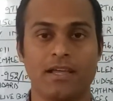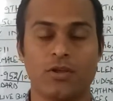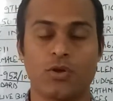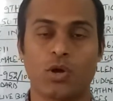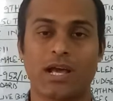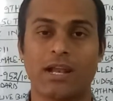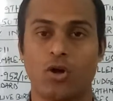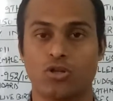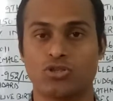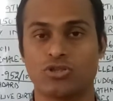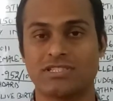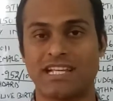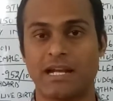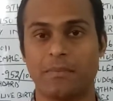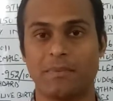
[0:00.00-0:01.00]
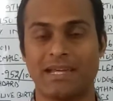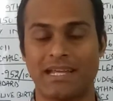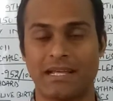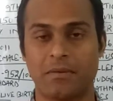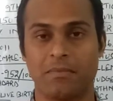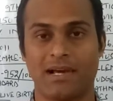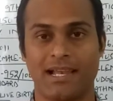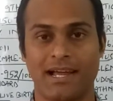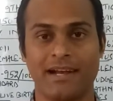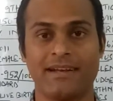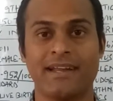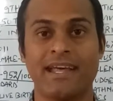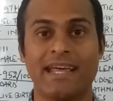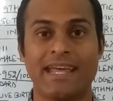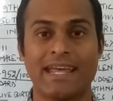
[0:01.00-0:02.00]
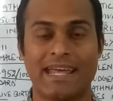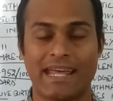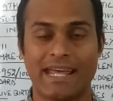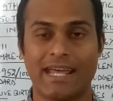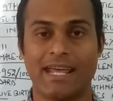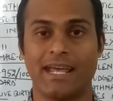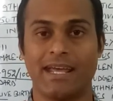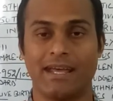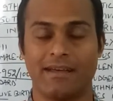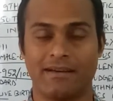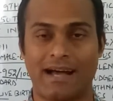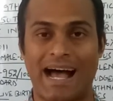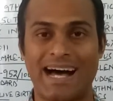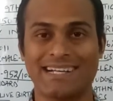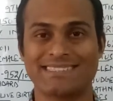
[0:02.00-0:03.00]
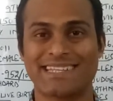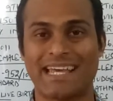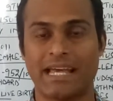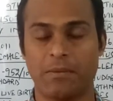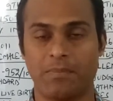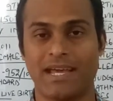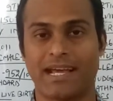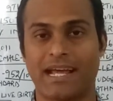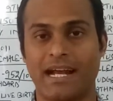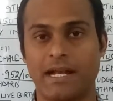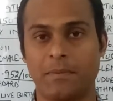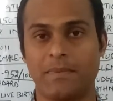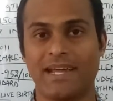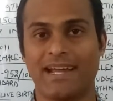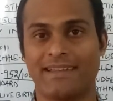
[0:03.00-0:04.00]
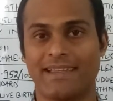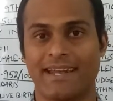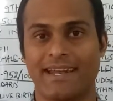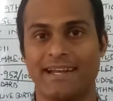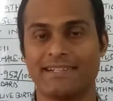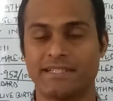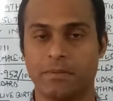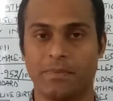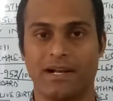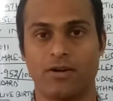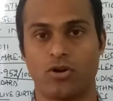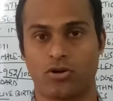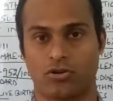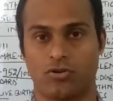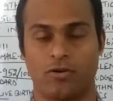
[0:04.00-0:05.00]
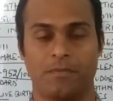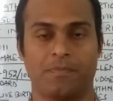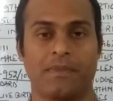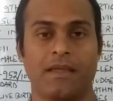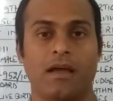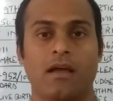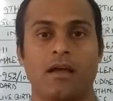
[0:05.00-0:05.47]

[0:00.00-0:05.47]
You can also send me email at askabacademy@gmail.com.